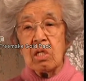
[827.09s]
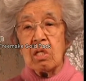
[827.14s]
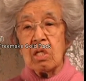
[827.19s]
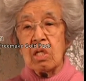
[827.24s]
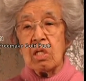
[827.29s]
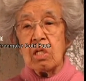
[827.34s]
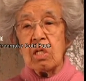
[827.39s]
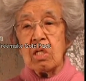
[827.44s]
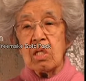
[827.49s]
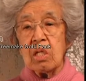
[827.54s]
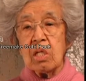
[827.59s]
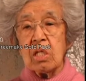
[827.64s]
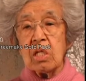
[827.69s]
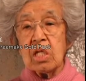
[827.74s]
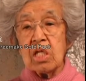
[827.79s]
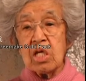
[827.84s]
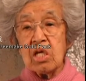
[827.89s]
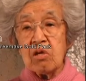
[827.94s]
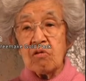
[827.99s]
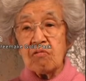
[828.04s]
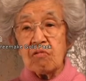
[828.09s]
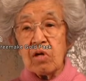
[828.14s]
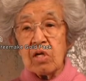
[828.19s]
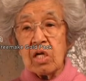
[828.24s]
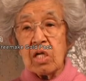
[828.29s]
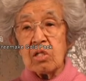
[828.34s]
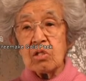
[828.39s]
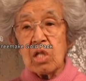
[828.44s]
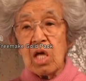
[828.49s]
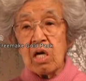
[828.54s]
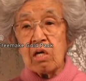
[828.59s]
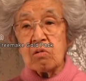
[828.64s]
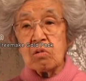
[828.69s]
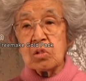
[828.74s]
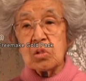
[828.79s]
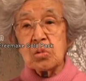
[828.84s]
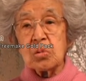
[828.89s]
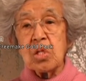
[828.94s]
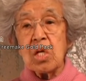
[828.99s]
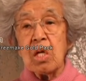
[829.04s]
leave, and that was
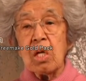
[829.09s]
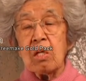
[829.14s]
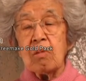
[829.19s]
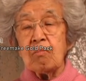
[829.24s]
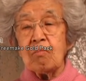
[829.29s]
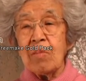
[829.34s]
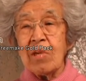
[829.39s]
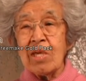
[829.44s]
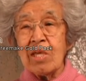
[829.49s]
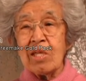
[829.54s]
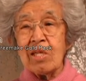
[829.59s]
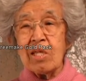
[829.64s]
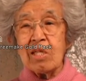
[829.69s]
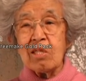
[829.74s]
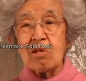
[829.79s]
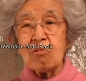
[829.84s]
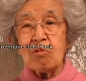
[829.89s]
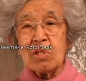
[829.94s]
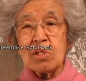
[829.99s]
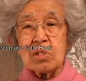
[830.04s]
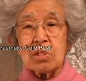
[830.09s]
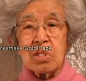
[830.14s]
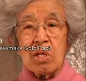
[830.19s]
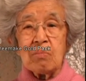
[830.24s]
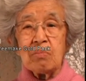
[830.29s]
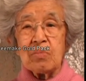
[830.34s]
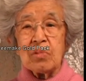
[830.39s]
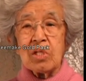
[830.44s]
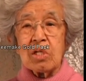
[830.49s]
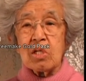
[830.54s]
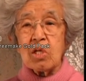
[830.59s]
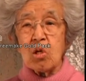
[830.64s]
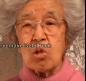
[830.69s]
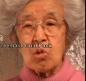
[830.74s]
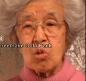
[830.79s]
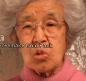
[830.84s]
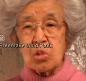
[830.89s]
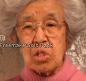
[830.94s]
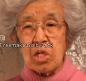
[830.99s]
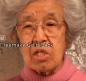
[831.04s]
mainly the ones up the coast. I
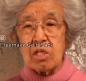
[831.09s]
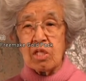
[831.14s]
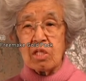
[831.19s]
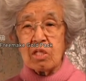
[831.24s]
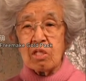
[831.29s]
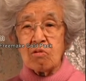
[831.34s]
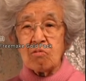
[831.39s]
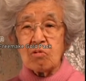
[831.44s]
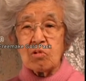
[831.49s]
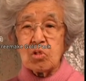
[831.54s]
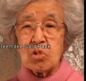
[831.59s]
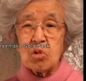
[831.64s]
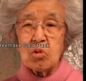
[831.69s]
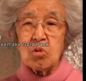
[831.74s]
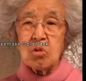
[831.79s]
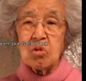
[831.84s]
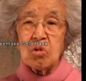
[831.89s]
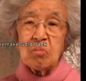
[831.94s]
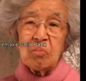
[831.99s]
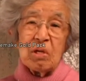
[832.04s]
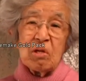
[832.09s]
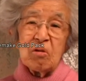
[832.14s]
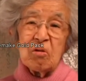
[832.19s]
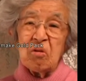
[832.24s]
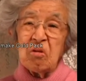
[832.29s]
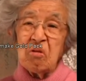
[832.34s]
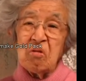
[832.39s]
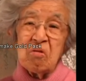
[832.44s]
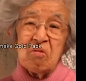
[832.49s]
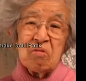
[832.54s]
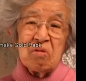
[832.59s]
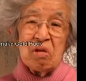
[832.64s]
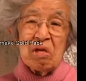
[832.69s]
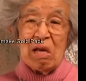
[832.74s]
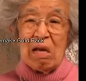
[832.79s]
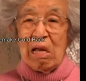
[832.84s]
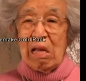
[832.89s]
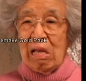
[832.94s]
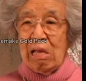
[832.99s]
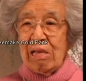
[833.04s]
think they were told about noon,
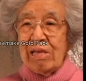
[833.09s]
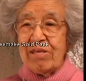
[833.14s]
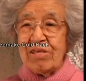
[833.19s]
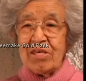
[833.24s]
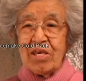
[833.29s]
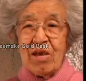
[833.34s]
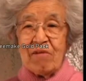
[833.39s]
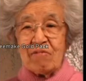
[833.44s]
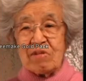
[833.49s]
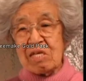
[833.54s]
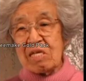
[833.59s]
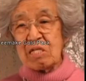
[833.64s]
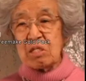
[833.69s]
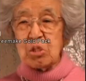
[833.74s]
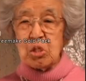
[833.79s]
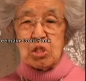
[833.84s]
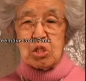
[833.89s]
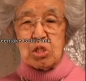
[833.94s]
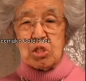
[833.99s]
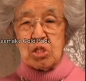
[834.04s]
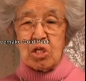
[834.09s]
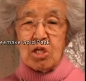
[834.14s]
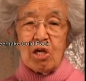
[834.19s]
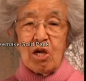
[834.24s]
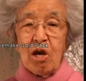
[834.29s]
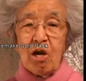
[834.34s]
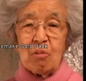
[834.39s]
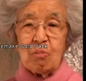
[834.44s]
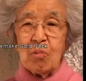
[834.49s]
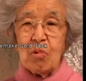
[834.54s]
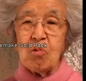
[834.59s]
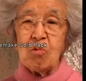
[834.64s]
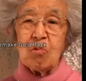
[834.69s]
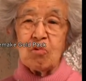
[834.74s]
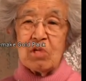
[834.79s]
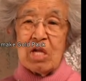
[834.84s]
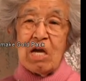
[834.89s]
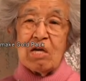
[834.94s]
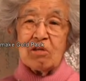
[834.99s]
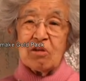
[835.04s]
you have to get 6 o'clock boat down to
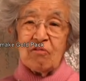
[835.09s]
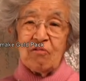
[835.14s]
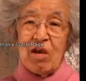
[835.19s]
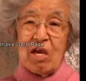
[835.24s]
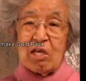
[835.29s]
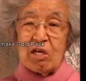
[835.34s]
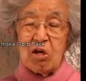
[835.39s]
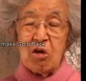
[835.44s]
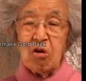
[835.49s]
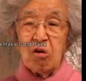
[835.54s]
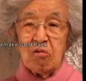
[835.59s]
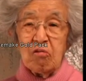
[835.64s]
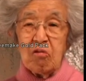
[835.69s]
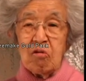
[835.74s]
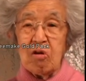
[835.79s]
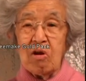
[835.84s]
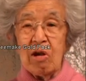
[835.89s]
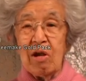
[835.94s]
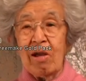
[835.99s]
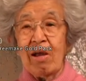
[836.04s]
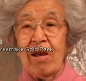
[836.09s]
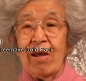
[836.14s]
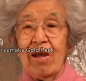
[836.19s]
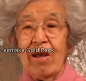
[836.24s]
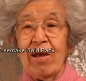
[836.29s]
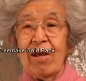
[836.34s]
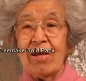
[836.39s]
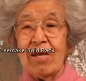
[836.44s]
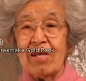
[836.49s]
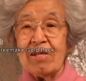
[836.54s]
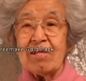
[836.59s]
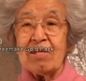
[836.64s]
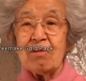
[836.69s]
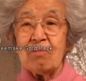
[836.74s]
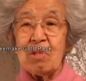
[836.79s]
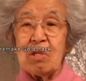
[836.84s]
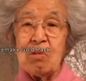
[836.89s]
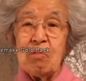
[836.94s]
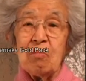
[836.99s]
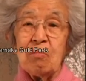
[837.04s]
Vancouver and to be
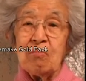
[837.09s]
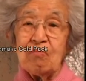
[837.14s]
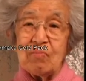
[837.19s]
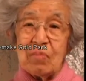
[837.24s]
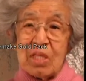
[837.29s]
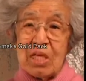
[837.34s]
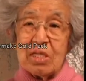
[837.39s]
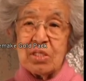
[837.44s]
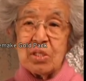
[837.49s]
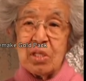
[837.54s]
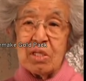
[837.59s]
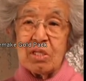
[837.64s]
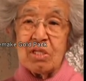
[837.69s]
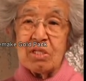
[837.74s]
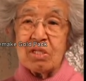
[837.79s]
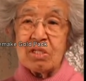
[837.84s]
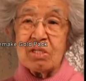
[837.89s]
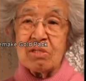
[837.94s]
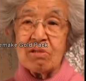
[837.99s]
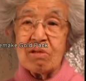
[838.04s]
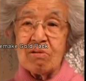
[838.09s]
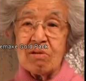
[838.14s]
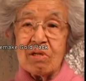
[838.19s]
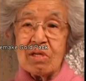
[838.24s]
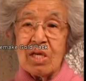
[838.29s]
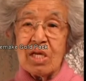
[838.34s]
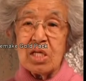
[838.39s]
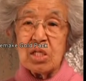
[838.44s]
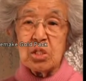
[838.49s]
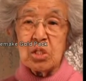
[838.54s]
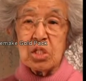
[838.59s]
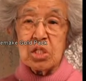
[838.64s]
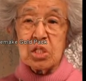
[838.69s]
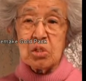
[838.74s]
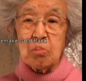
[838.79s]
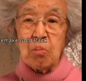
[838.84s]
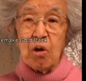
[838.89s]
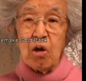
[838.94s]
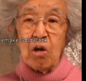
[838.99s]
sent into Hastings Park.